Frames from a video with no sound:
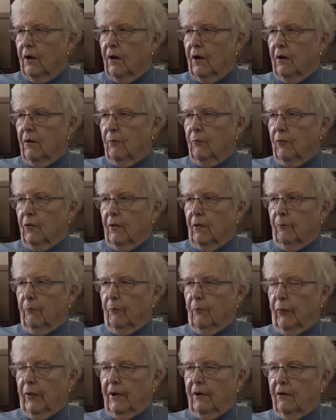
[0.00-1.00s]
I put a
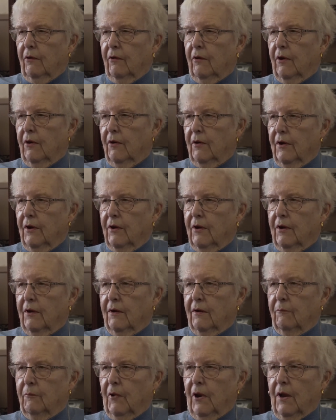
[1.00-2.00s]
pillow and
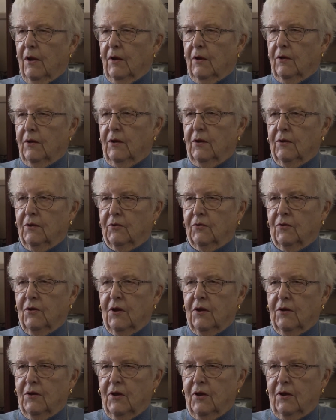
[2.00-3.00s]
a blanket, I
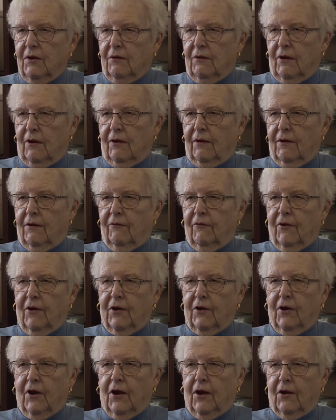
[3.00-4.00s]
stay there then if I
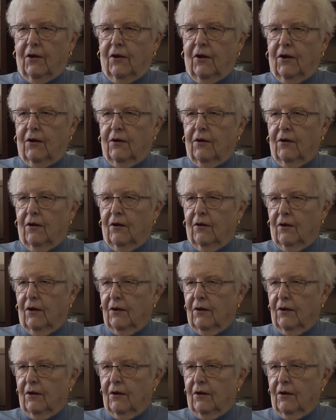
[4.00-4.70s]
cannot call.